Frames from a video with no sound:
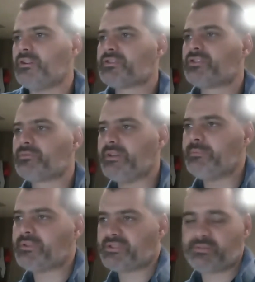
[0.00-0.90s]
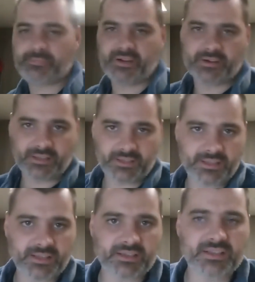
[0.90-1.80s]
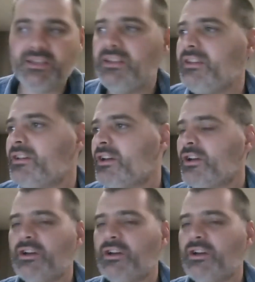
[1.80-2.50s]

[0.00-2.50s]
also reap sparingly, and he